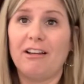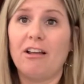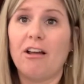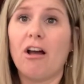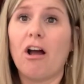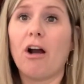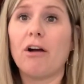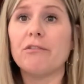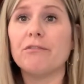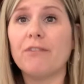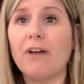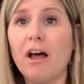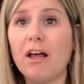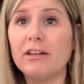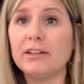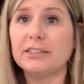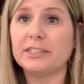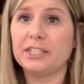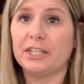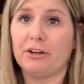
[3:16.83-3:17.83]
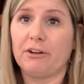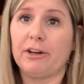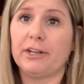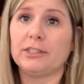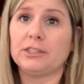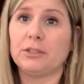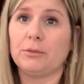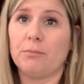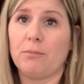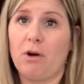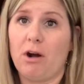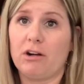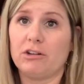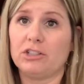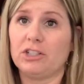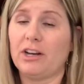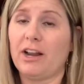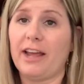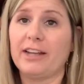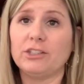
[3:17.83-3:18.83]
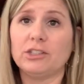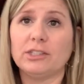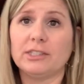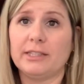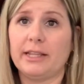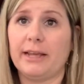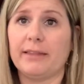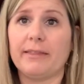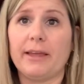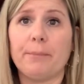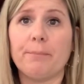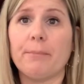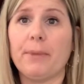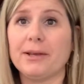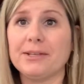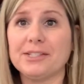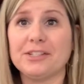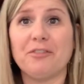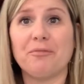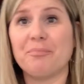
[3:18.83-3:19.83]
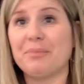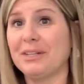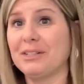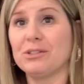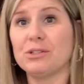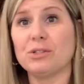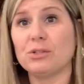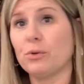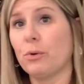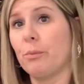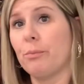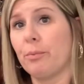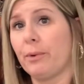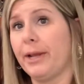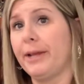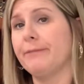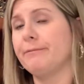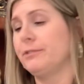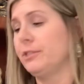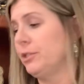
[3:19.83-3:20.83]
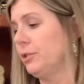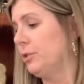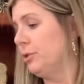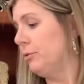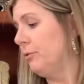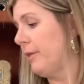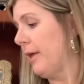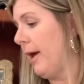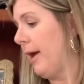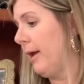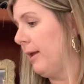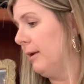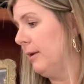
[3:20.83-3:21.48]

are volunteering to march, and I just think they must have been so brave to do that.